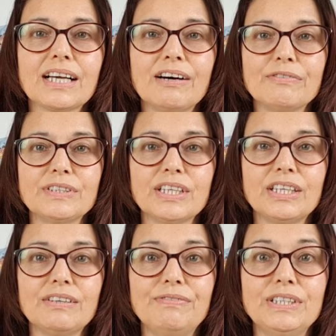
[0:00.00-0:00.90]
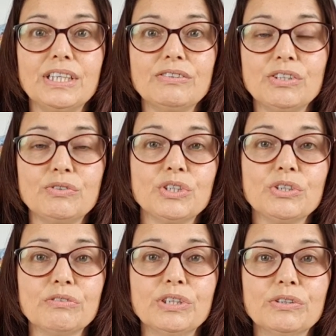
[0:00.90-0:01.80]
I've done a video
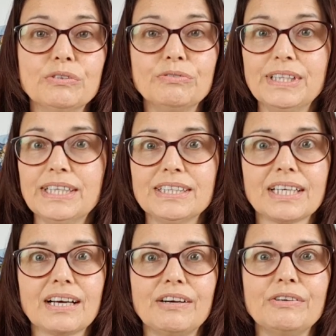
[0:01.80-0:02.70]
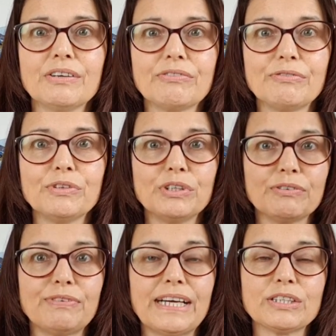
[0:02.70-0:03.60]
tutorial years ago for the
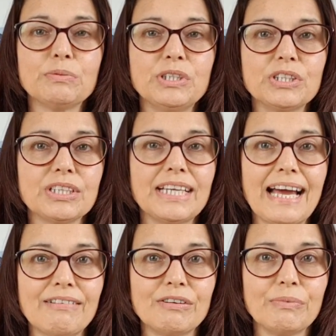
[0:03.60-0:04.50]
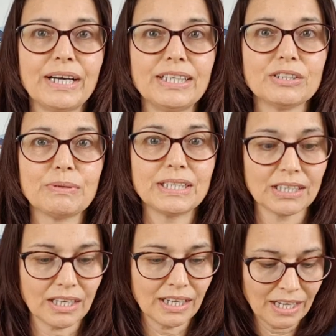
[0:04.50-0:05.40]
flax, which is an Aran weight
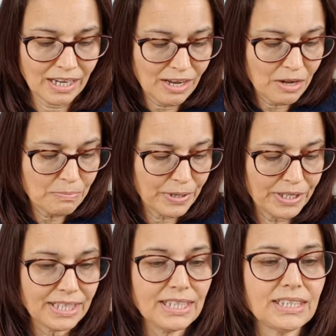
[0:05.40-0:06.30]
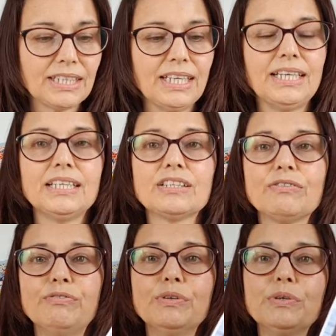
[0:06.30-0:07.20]
sweater. But this is
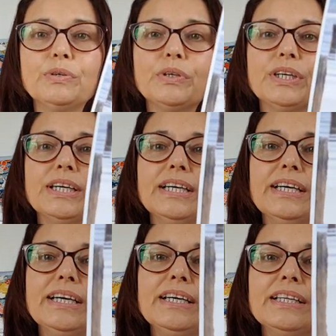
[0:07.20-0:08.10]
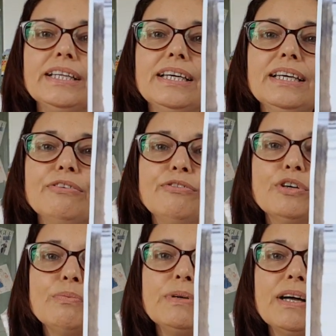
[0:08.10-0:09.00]
for the
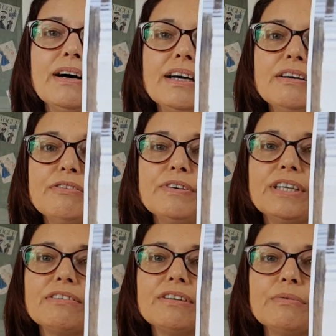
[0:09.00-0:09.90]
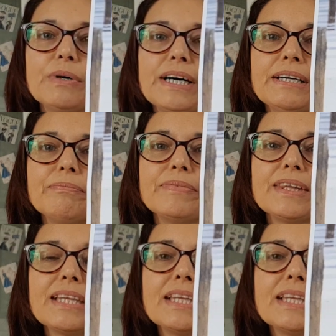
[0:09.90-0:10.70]
4-ply fingering weight.